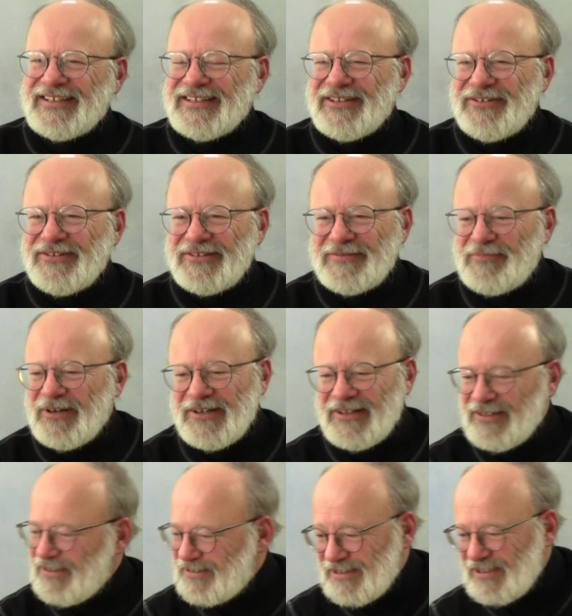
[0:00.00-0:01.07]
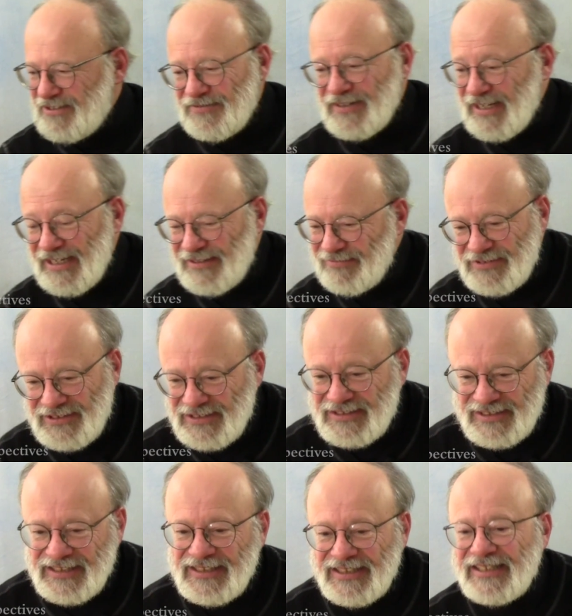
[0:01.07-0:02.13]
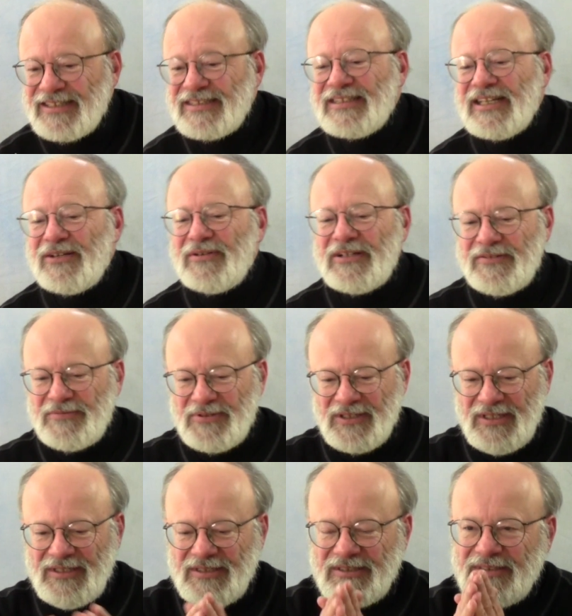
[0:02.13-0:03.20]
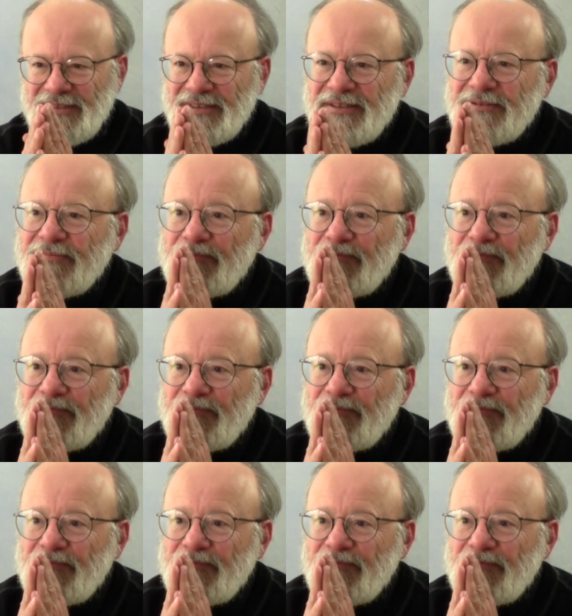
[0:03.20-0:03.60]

and go into particles, that's fine. But just stay away from your kids.